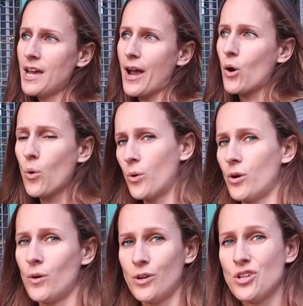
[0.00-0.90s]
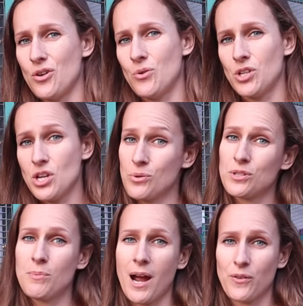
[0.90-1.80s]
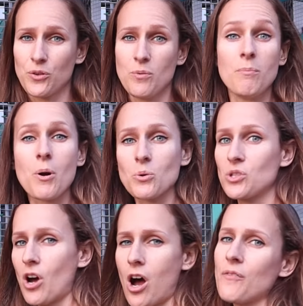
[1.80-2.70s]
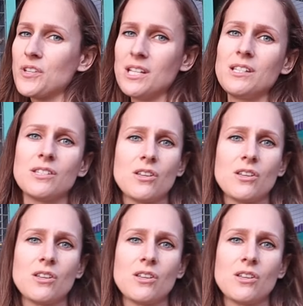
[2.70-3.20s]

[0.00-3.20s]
a corner or two to use the bathroom most often.